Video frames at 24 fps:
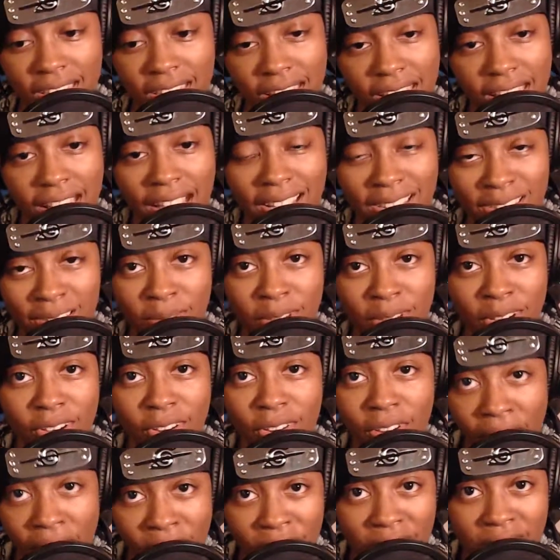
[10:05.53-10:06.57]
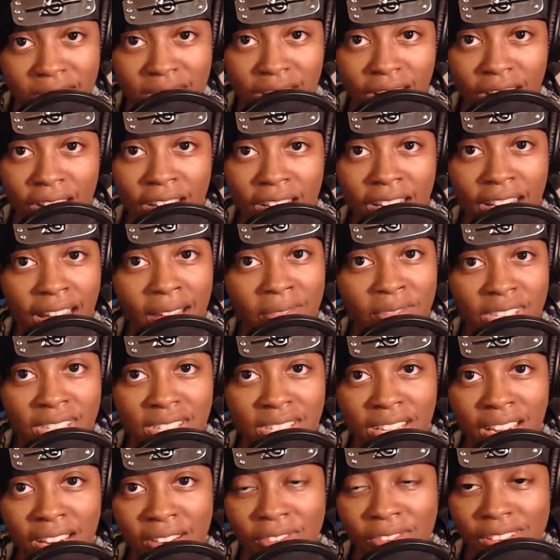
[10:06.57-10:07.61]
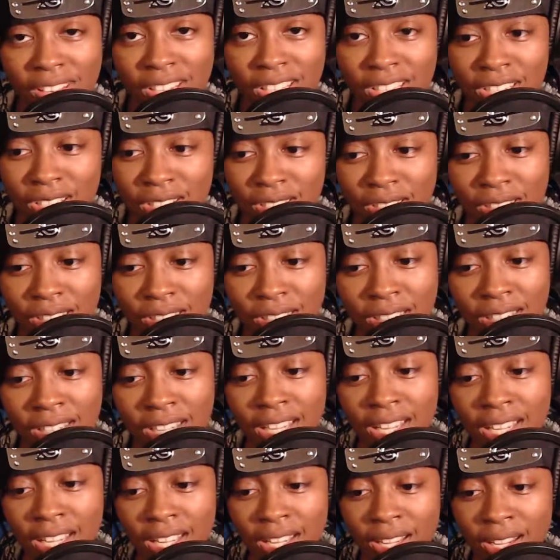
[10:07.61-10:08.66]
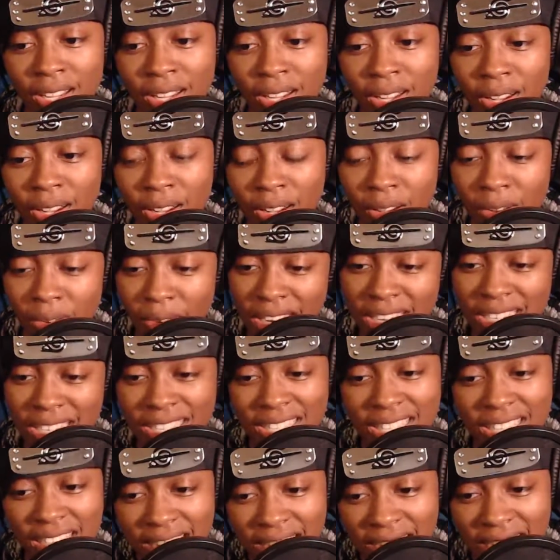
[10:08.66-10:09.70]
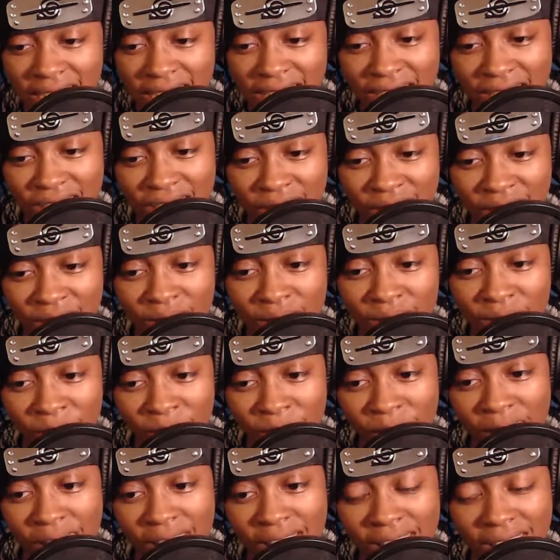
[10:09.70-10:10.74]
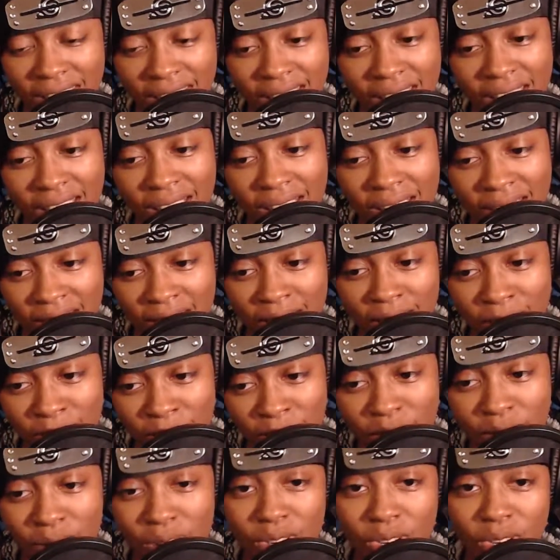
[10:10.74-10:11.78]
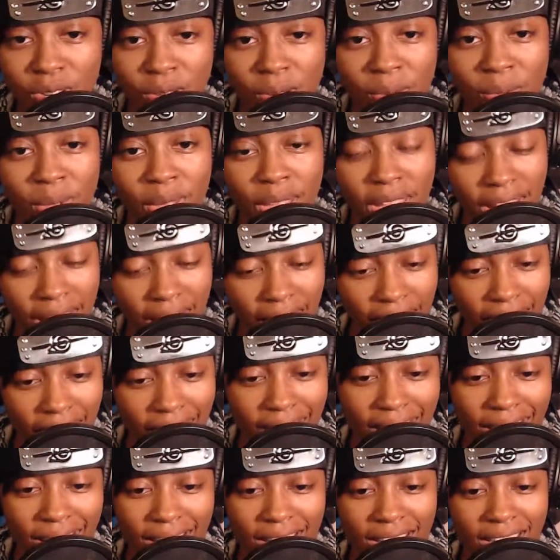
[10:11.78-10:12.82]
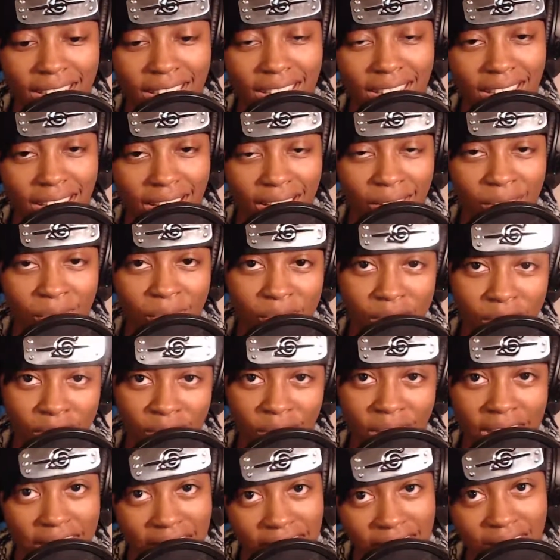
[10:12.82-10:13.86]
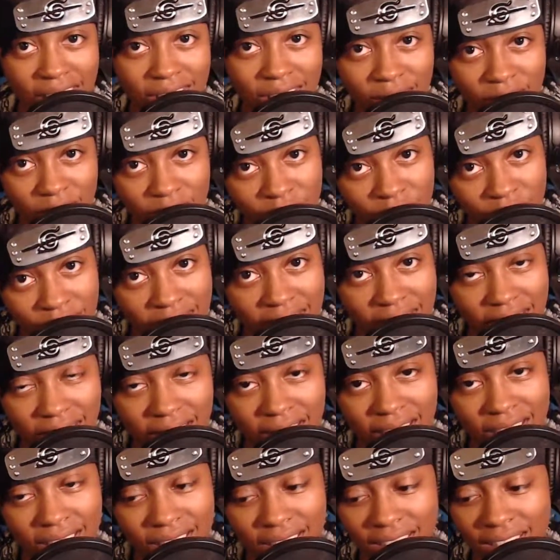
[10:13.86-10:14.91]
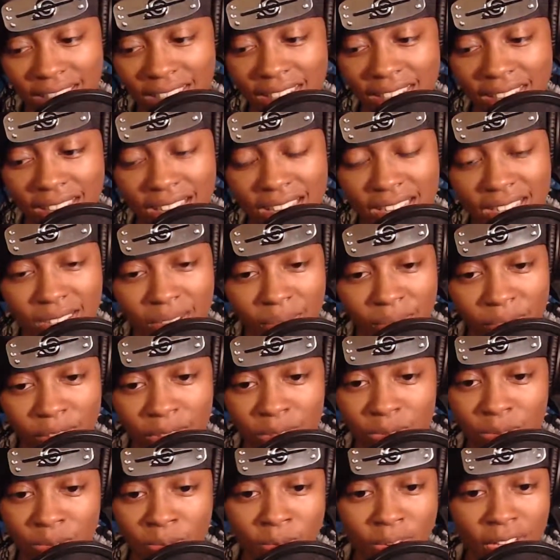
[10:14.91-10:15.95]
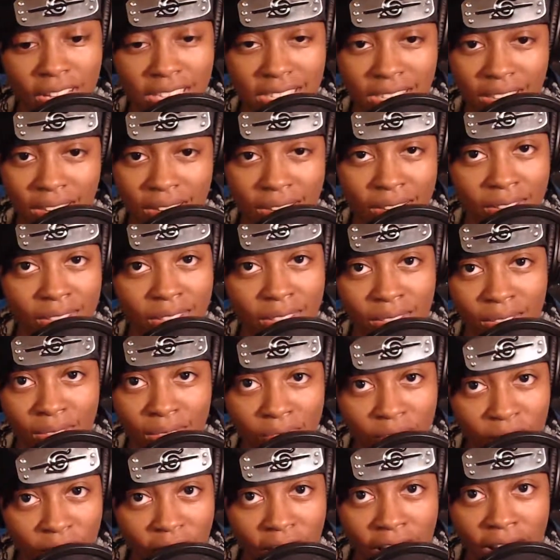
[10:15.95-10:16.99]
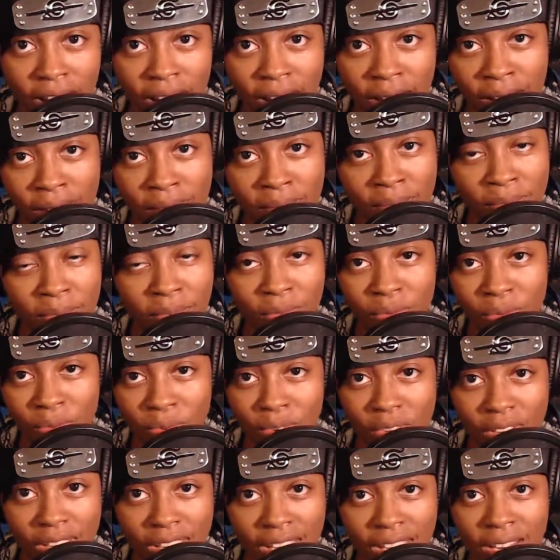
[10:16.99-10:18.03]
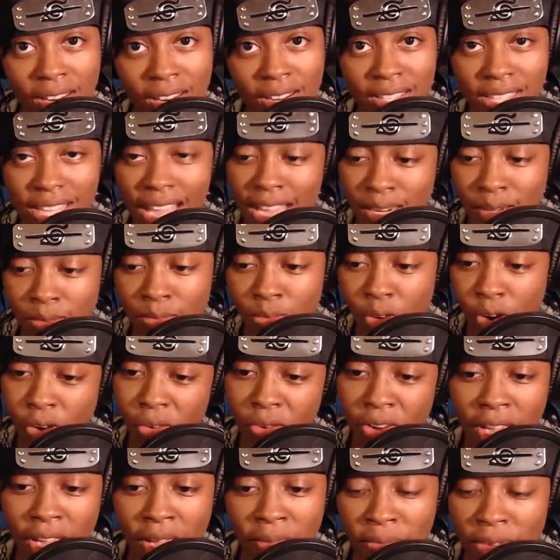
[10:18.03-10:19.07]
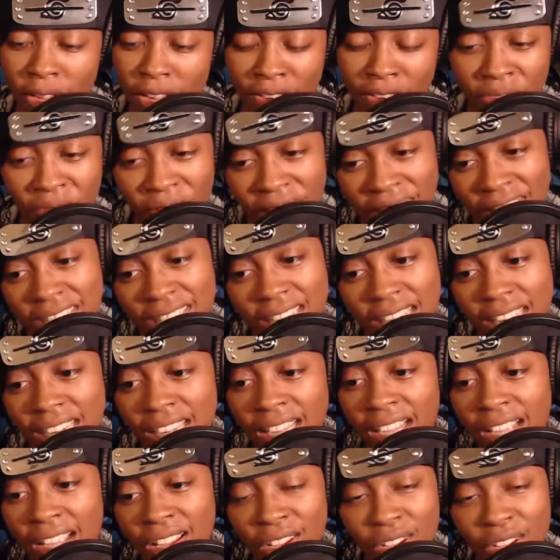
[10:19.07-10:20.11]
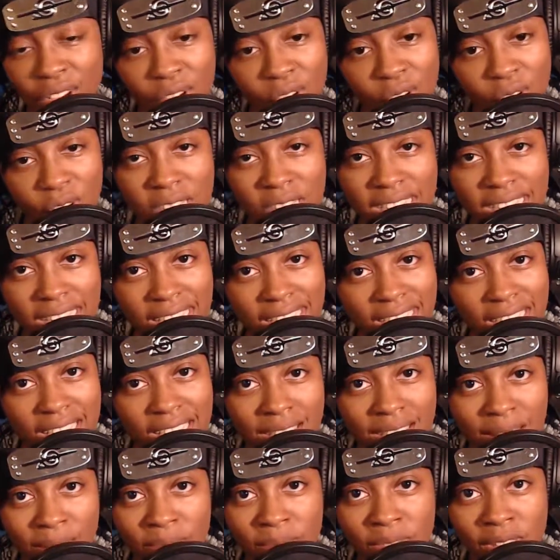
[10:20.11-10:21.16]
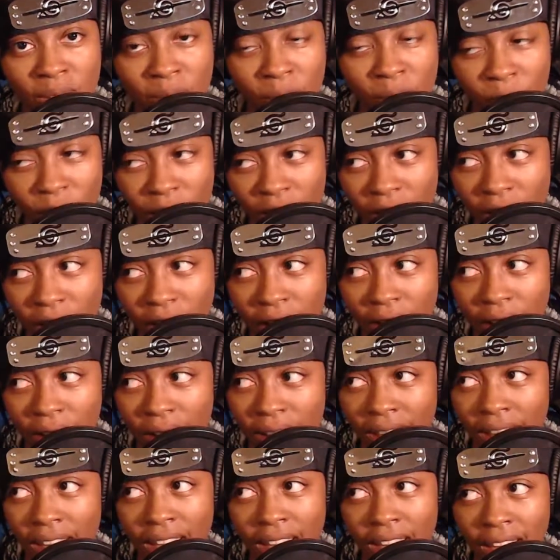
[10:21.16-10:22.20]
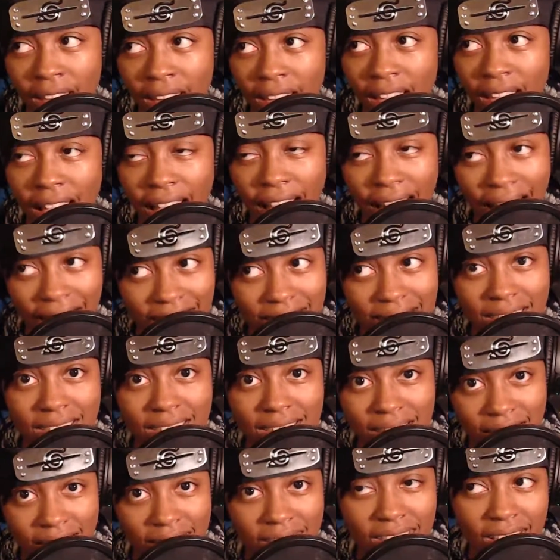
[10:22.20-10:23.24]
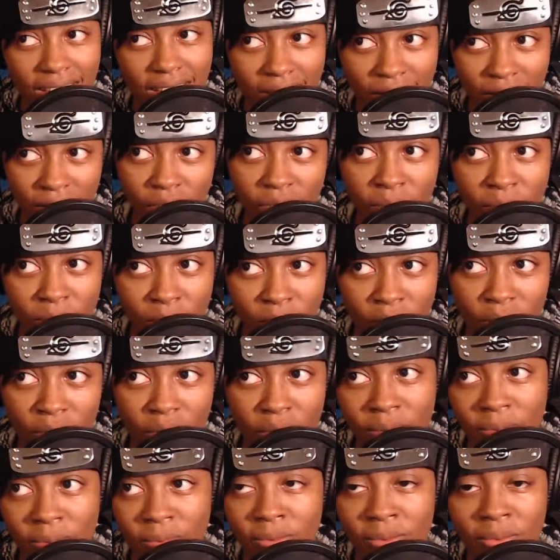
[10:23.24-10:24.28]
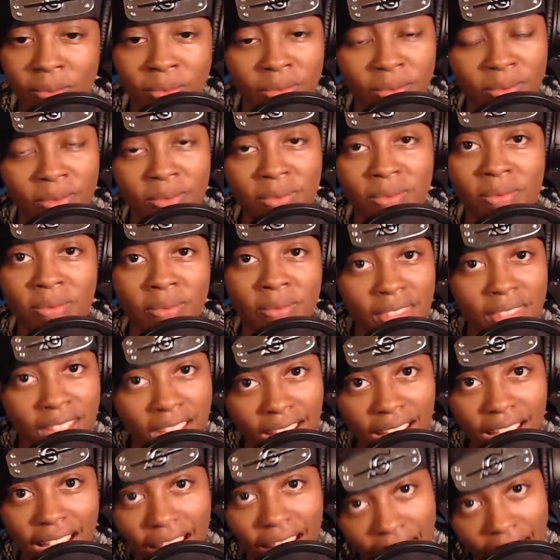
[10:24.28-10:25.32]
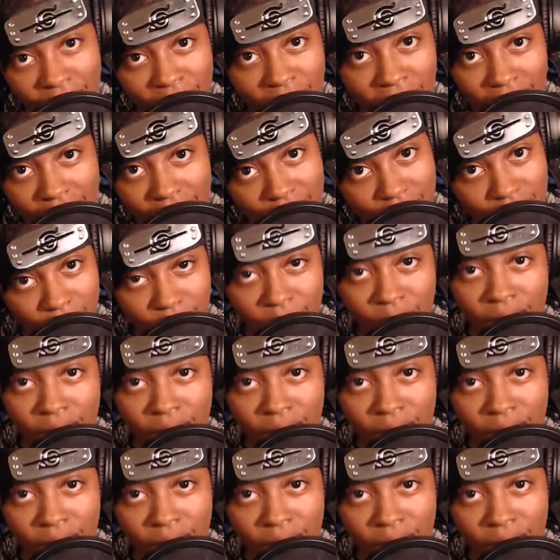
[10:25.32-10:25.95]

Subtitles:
It has a better graphics card. I'm just not really sure what is the issue with this computer and what do I need to do to fix it. Is replacing the RAM really, adding more RAM gonna fix it, or is this just something where I just need to get a new computer? I'm not sure.